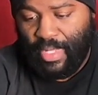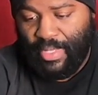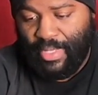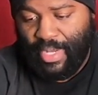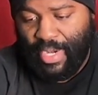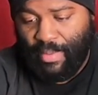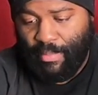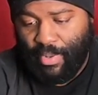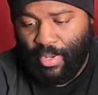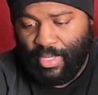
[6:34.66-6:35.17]

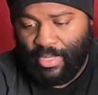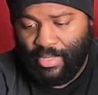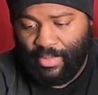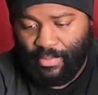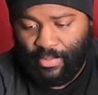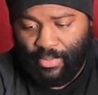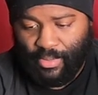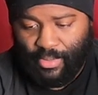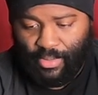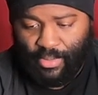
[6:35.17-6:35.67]
Then I bought some
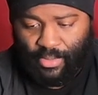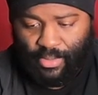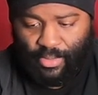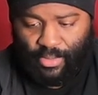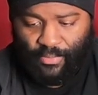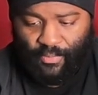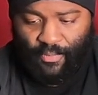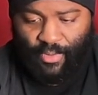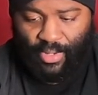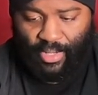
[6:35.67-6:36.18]

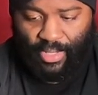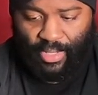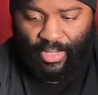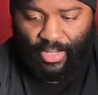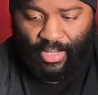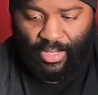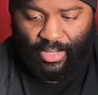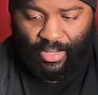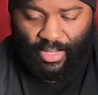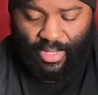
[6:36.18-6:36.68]
really
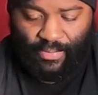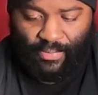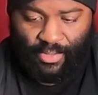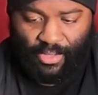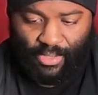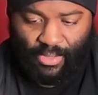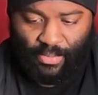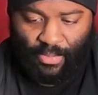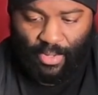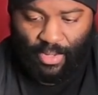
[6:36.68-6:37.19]
even
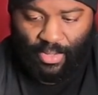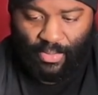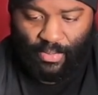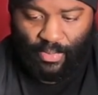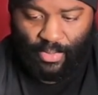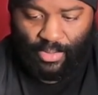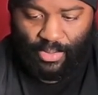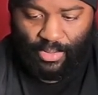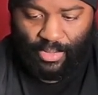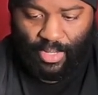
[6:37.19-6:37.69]
smaller
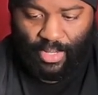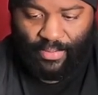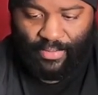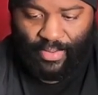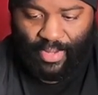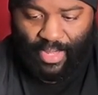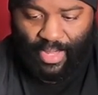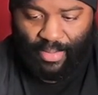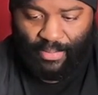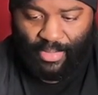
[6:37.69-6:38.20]
ones off of
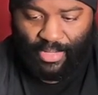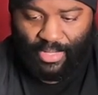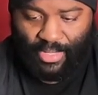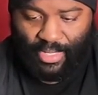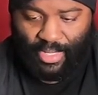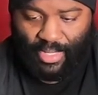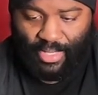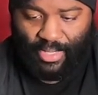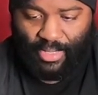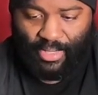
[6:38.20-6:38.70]

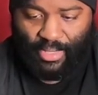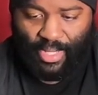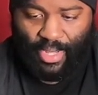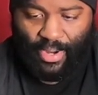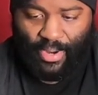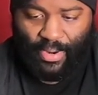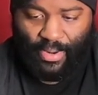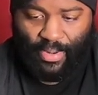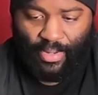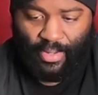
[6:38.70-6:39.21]
Amazon. They
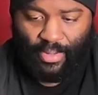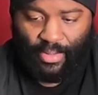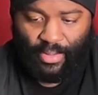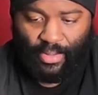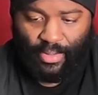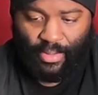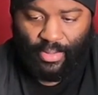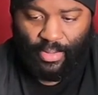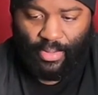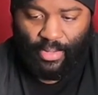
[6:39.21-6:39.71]
aren't
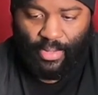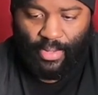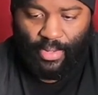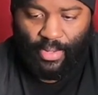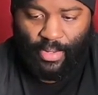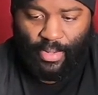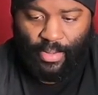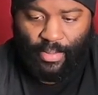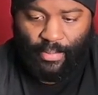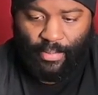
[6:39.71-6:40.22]

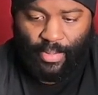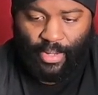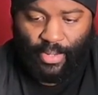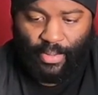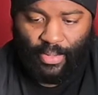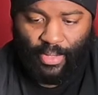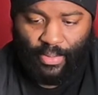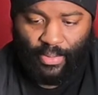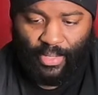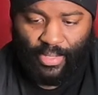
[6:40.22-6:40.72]

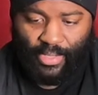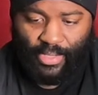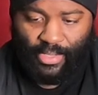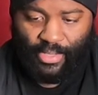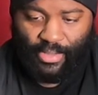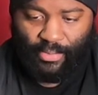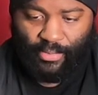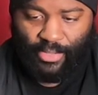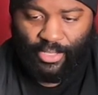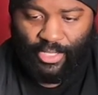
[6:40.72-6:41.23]
Poco, they're
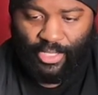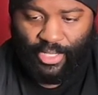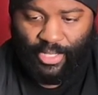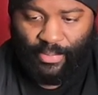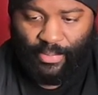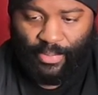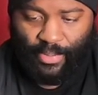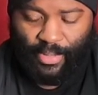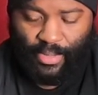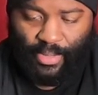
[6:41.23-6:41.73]
just some cheap
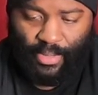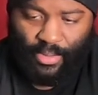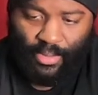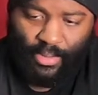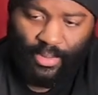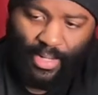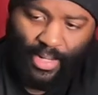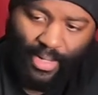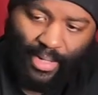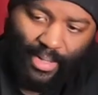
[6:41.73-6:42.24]

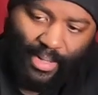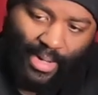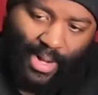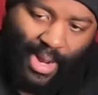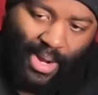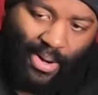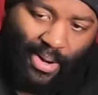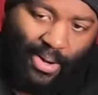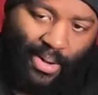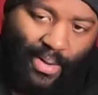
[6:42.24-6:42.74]
like
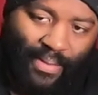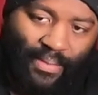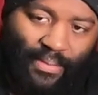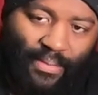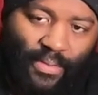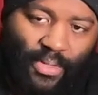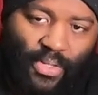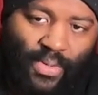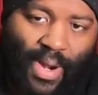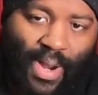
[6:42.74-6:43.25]
knockoff
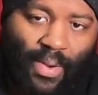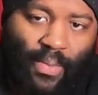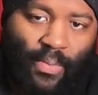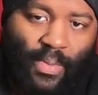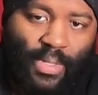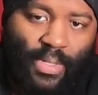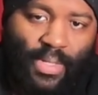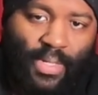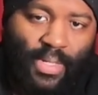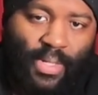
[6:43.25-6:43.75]
trout
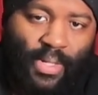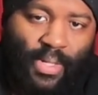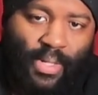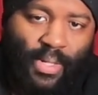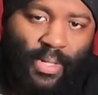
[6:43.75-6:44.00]
ones.